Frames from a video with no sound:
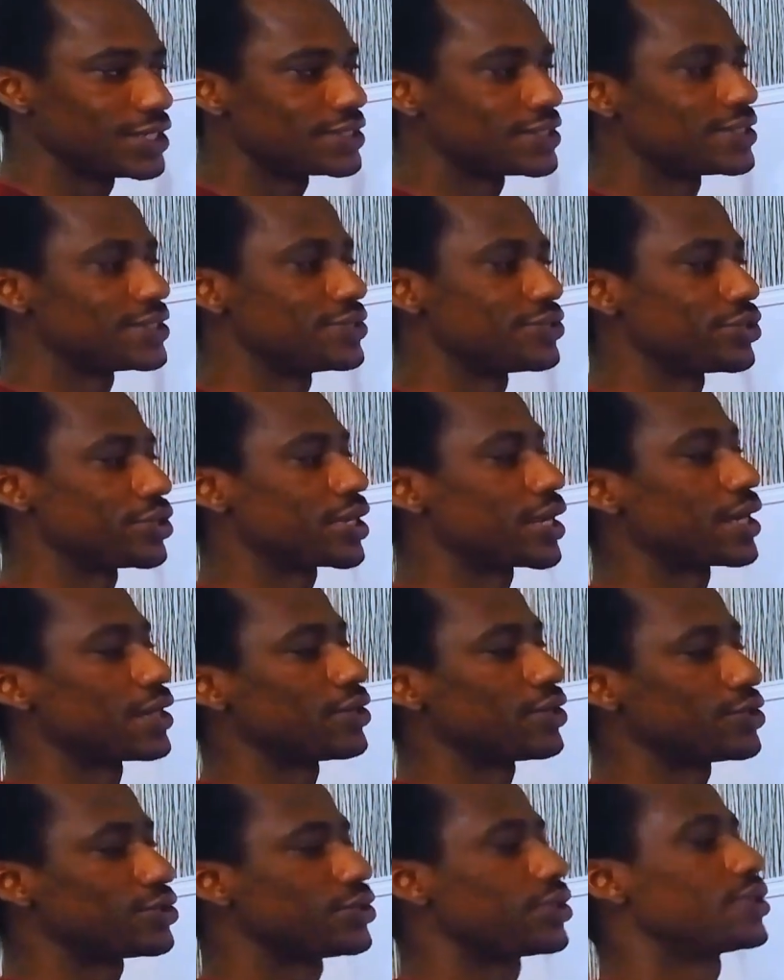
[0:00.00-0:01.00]
Since you
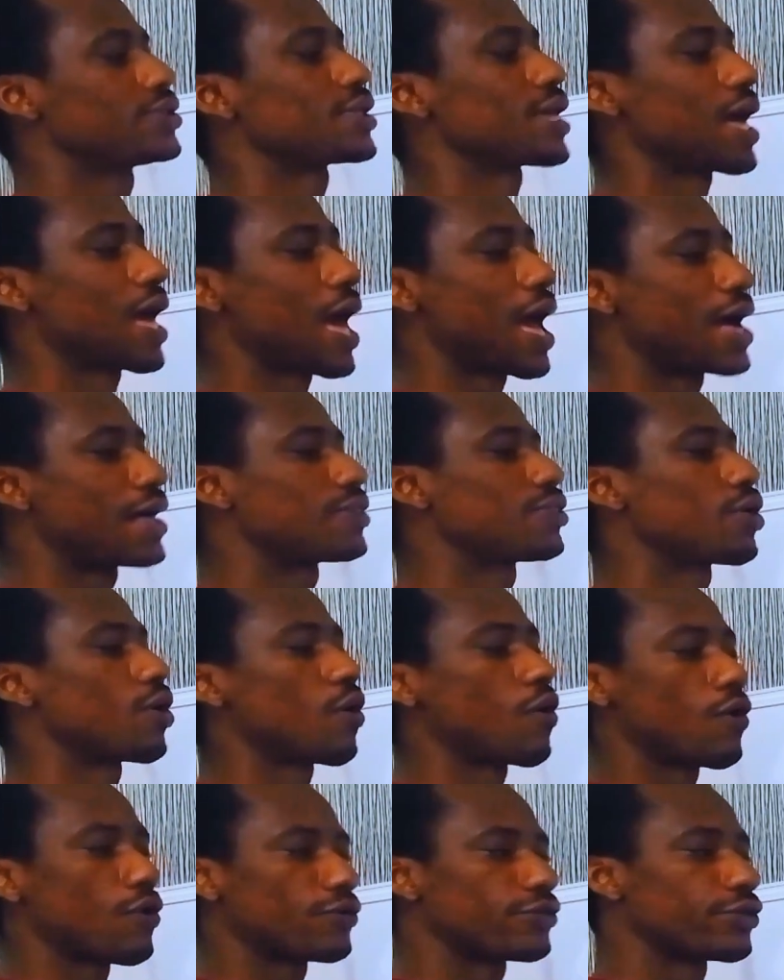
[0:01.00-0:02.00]
cannot just add
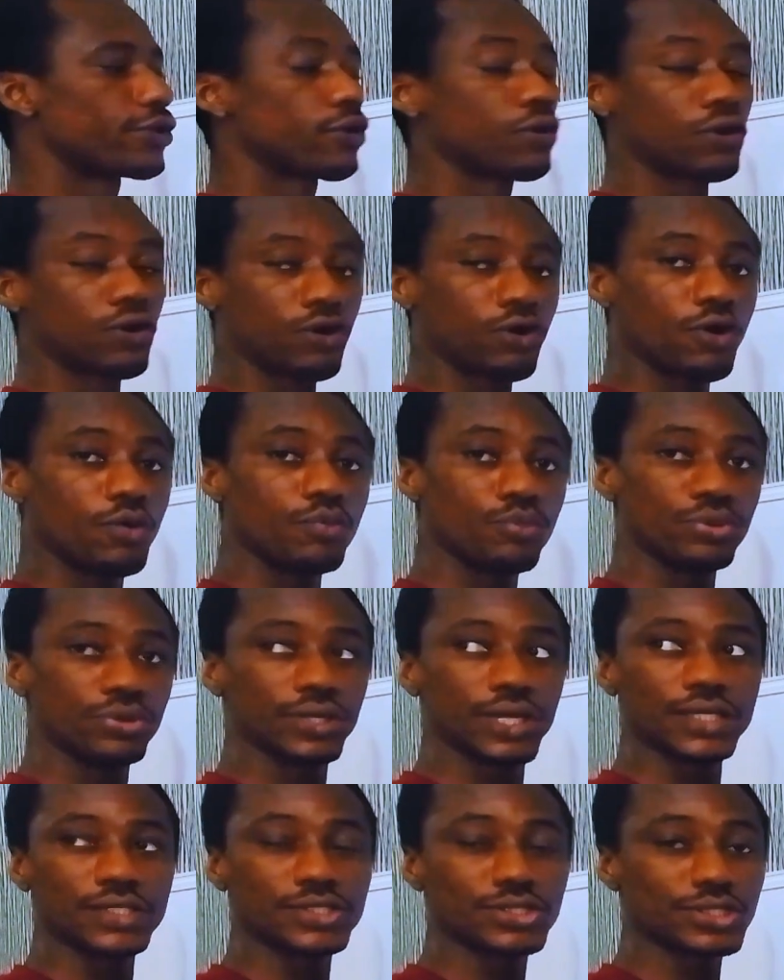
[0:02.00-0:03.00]
all the
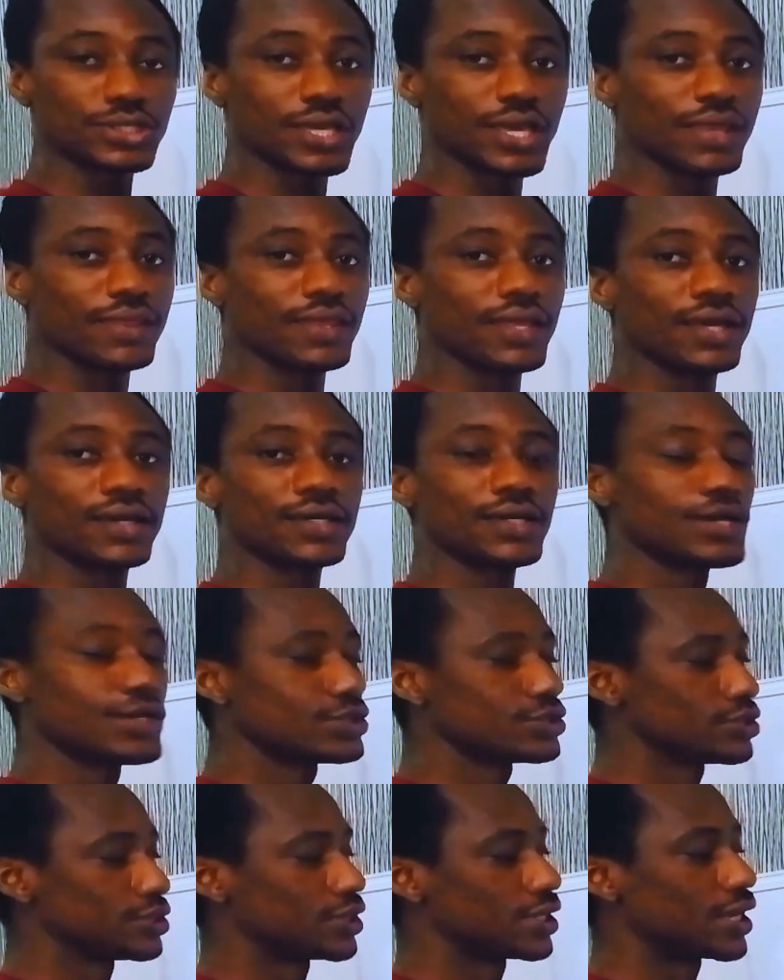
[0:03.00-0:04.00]
components together
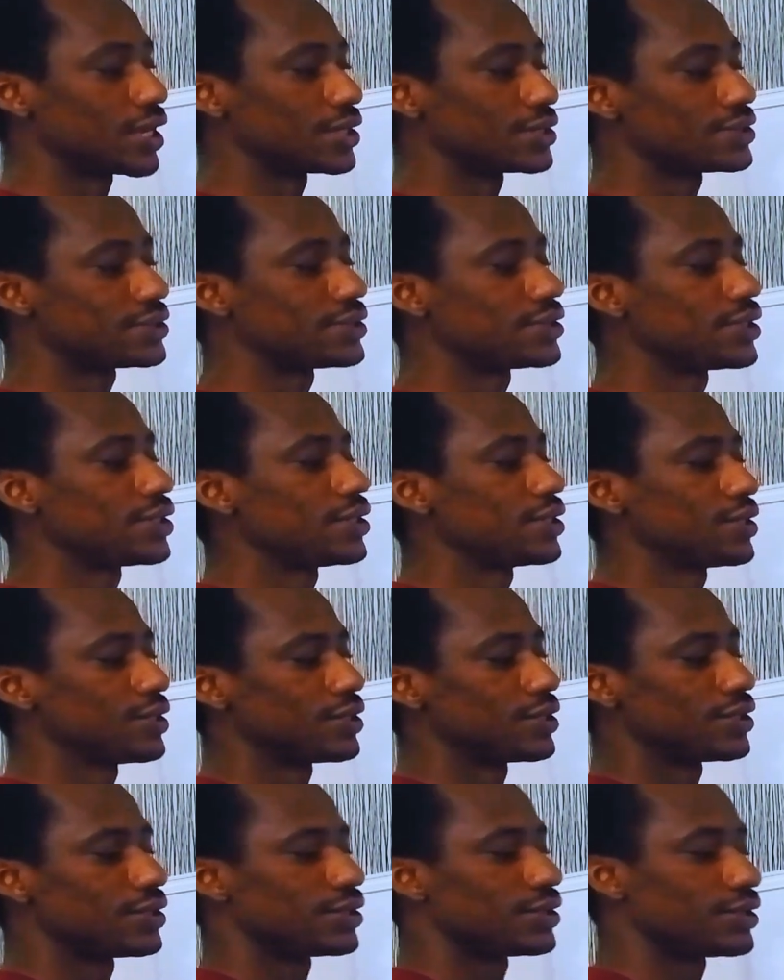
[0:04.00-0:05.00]
to get
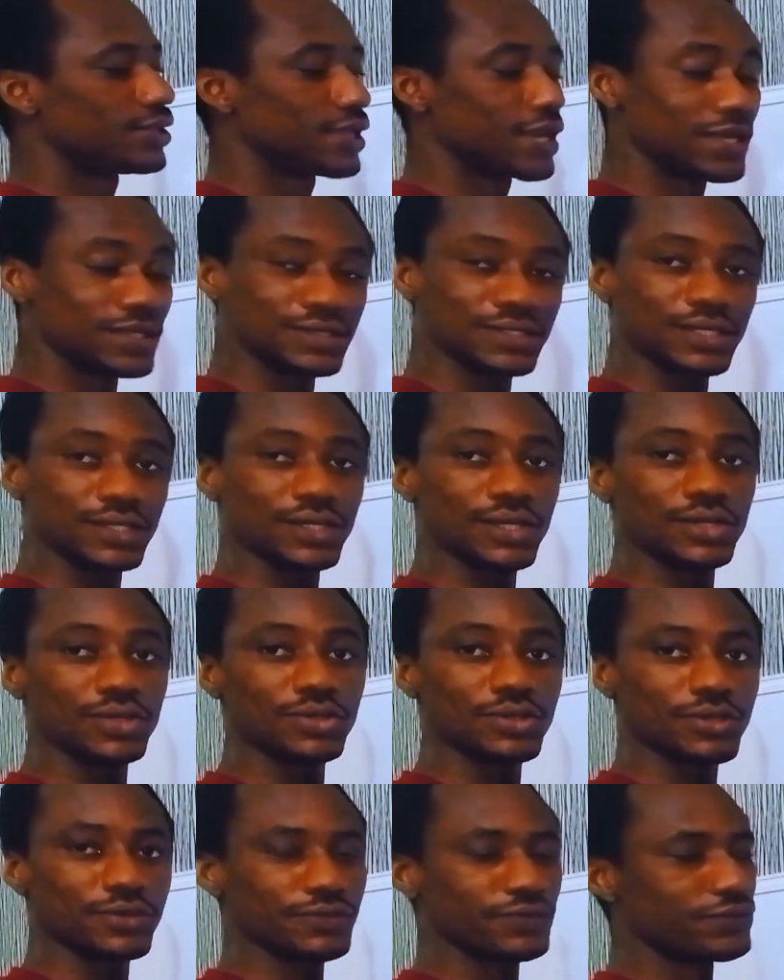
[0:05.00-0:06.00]
the answer you're
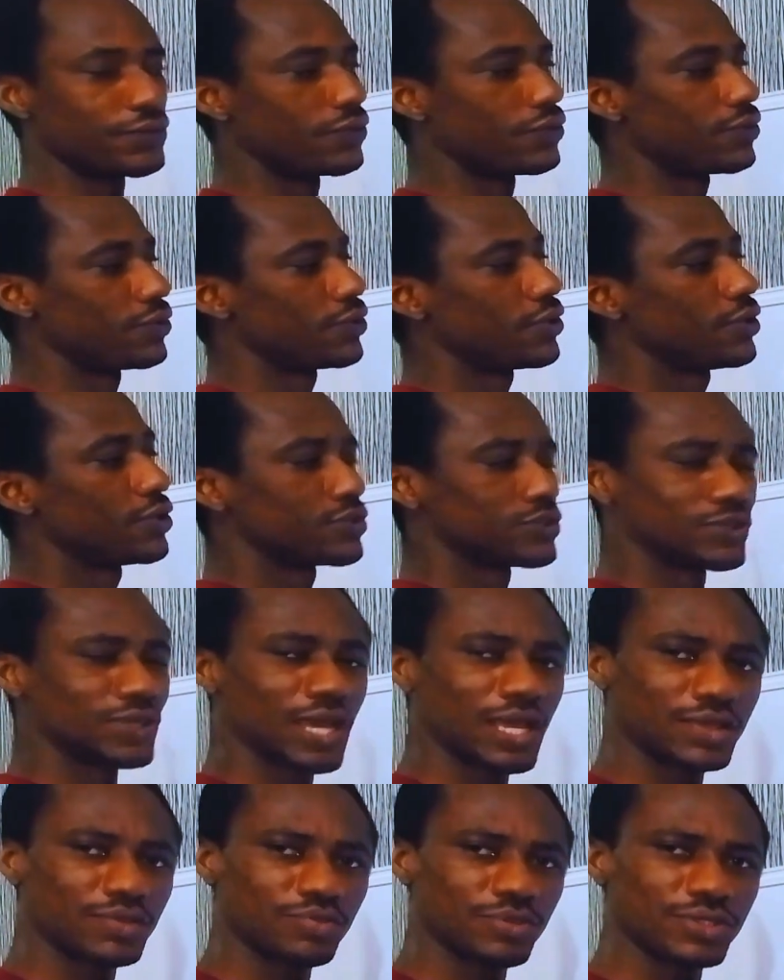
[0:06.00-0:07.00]
looking for, so
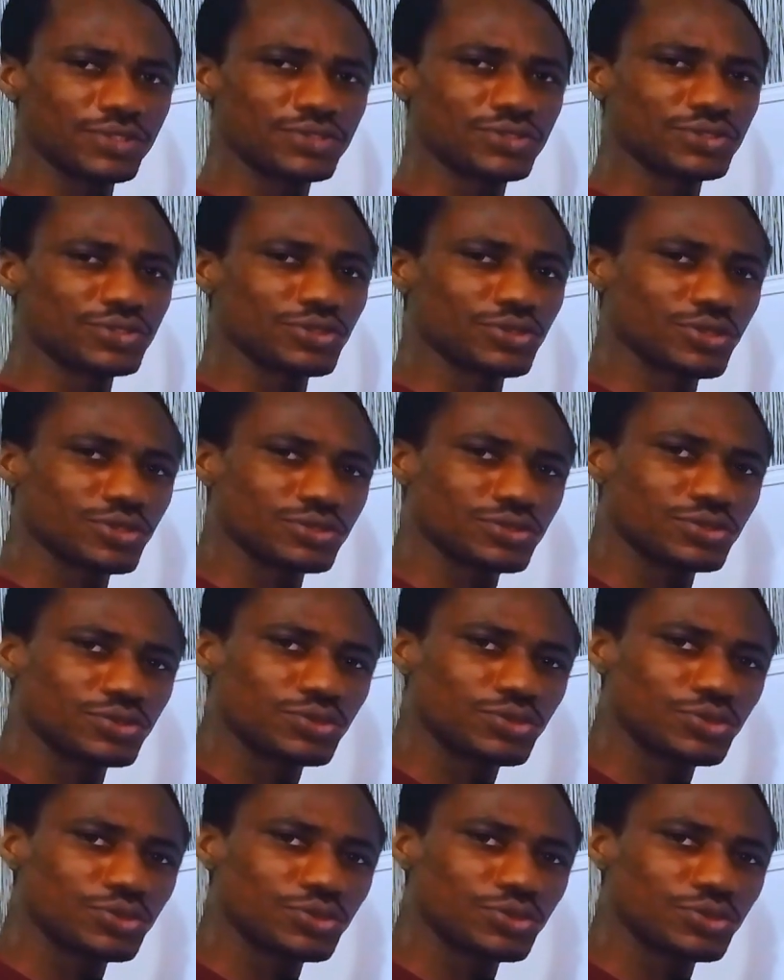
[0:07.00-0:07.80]
that means you're going to